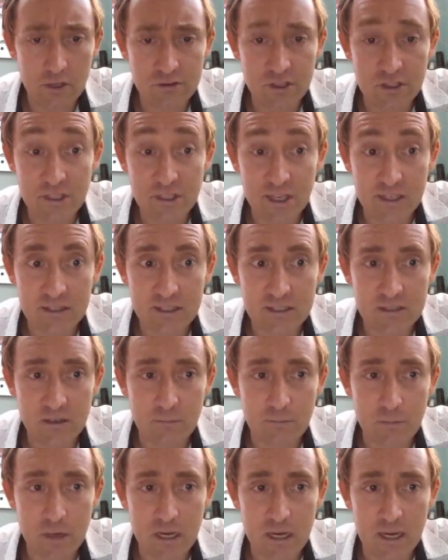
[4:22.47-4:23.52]
I usually check these
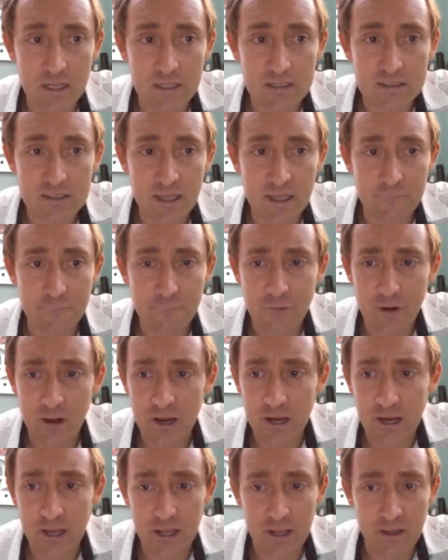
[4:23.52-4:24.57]
on Mondays, not
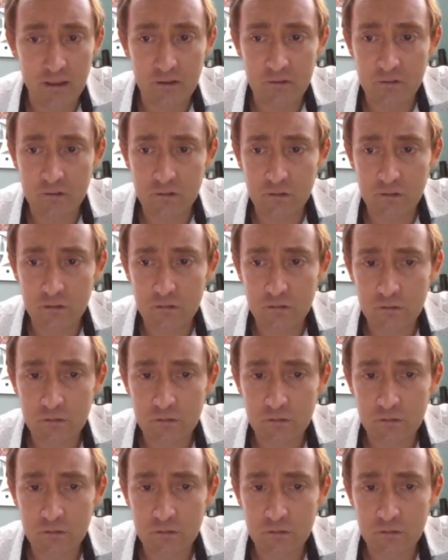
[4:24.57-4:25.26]
Fridays.